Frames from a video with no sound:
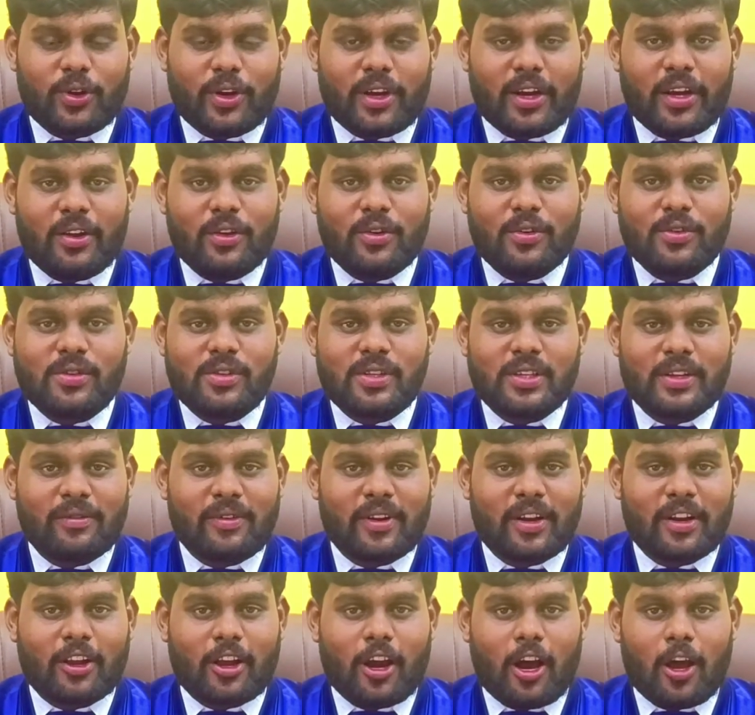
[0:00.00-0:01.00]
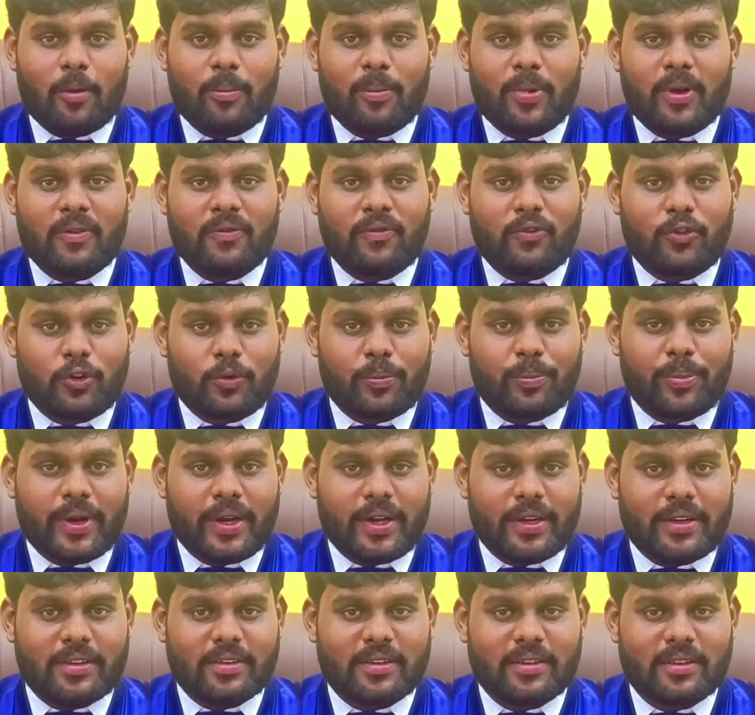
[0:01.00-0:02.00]
to reduce your carbon footprint.
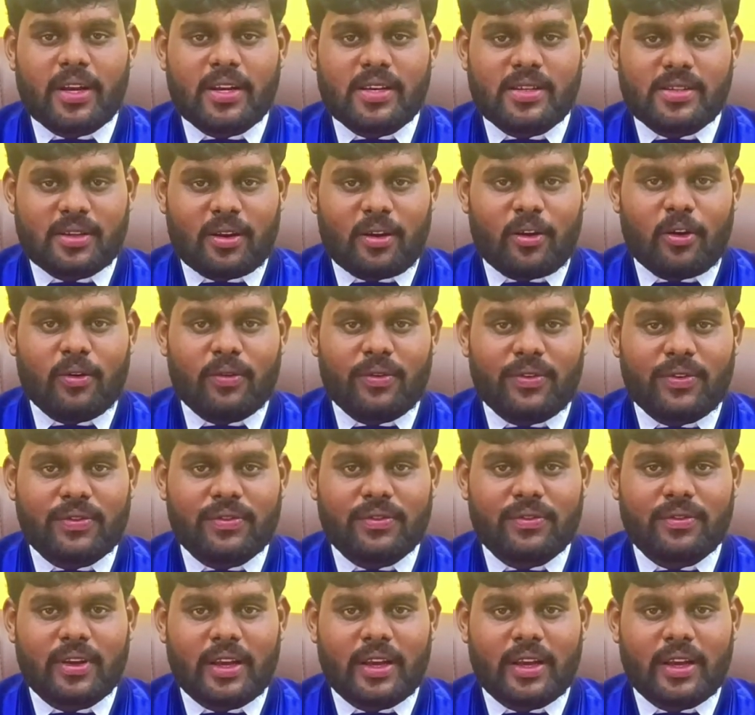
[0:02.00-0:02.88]
Of